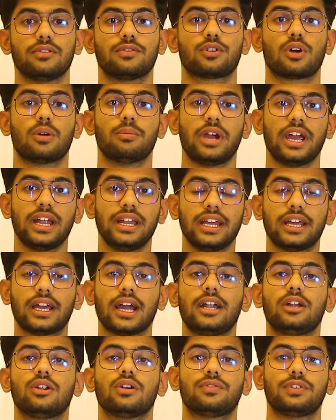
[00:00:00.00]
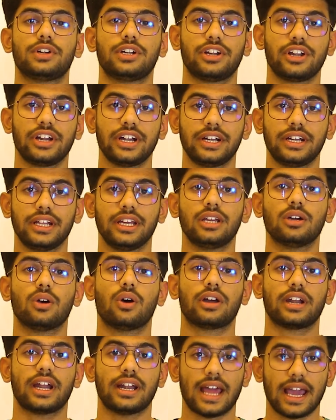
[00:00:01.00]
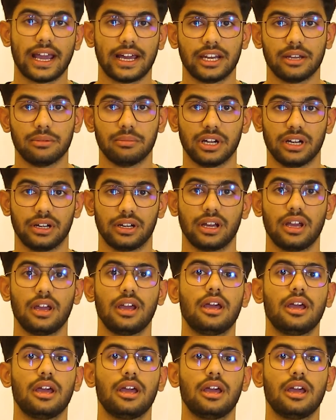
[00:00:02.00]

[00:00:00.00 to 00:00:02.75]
from any kind of a treaty or an agreement,